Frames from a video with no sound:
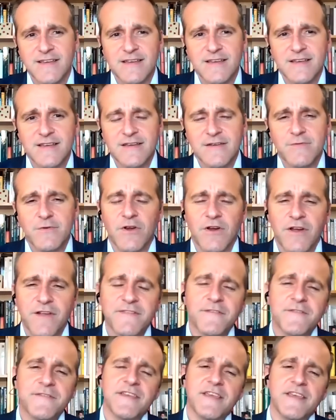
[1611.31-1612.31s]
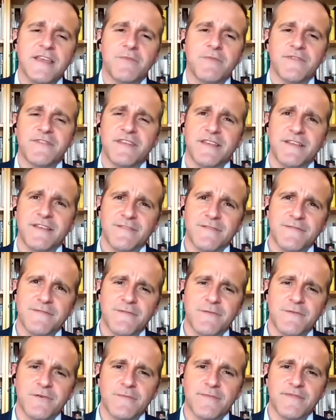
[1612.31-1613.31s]
We're also seeing particular
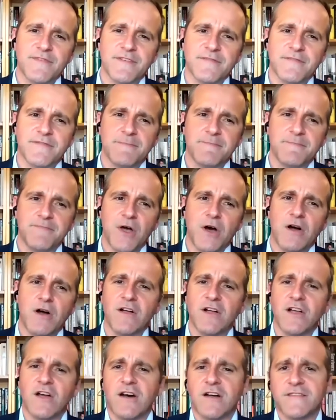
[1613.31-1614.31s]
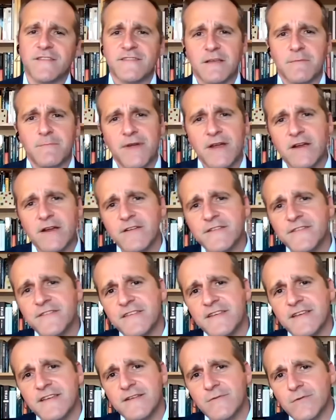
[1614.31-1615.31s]
forms of Holocaust
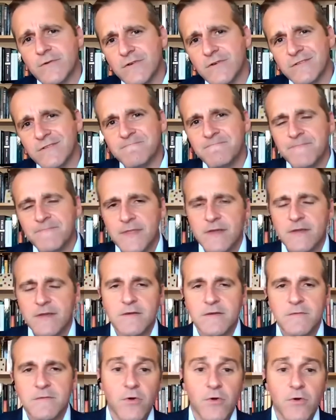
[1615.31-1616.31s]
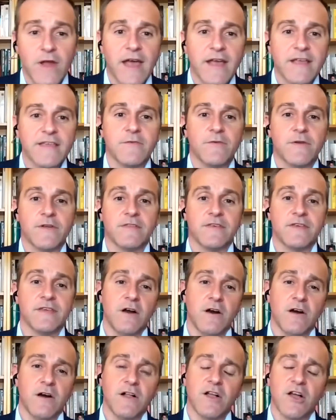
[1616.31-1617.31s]
comparison, or more
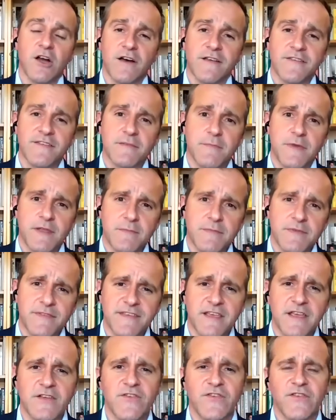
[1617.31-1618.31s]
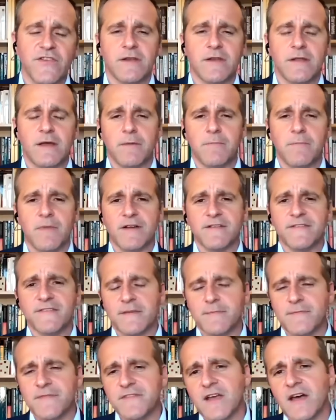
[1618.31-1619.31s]
accurately, Holocaust minimization among
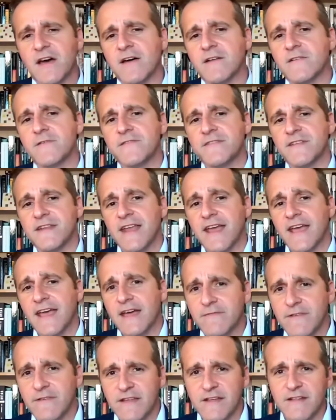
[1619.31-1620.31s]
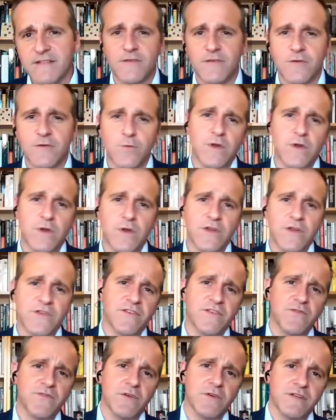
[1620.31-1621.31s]
some scholars and advocates who
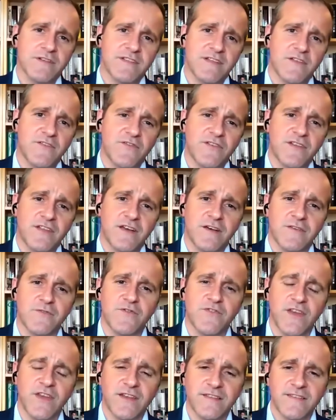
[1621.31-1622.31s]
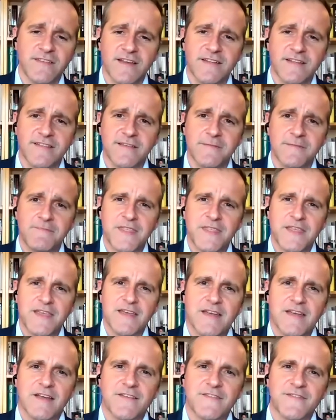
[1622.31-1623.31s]
wish to draw attention to other genocides.
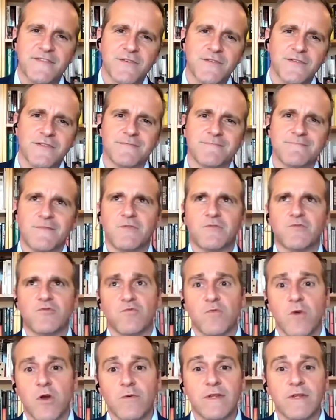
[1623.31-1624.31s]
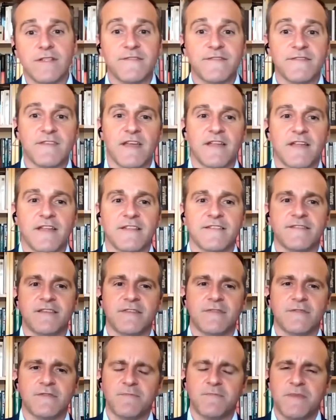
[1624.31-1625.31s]
A certain growing
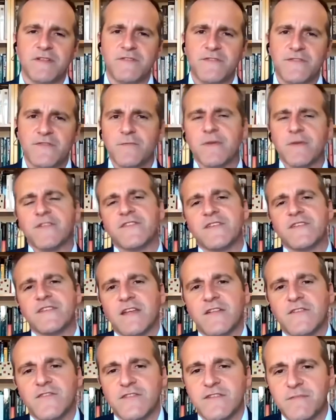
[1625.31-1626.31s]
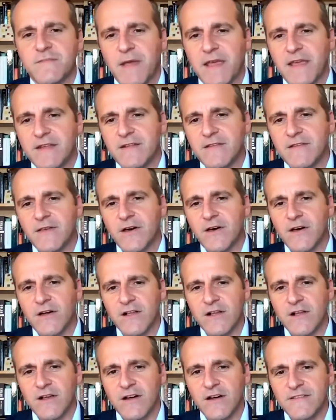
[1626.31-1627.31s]
sense that there's been too much attention paid to the
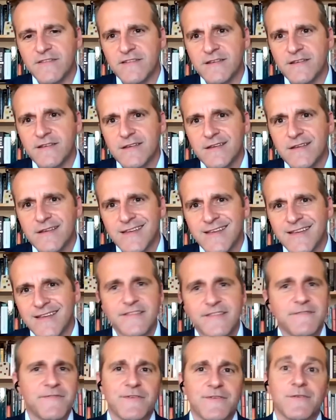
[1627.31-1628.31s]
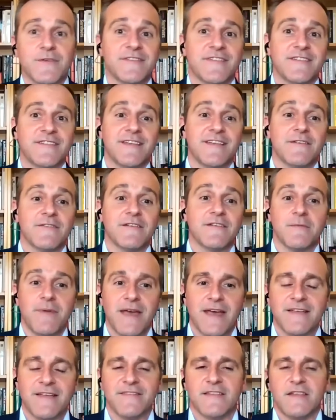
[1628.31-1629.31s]
Holocaust, as if there isn't enough
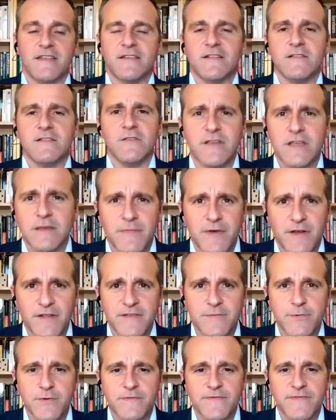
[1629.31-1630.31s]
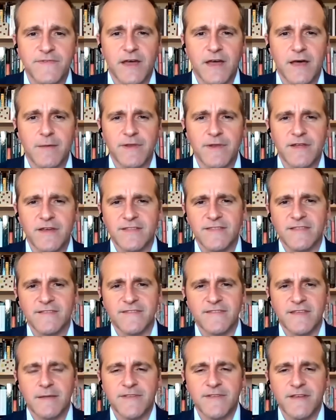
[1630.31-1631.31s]
capacity to look at multiple phenomena at the
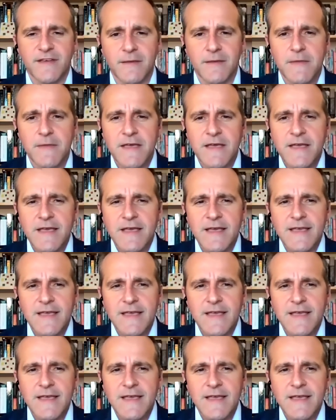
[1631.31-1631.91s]
same time.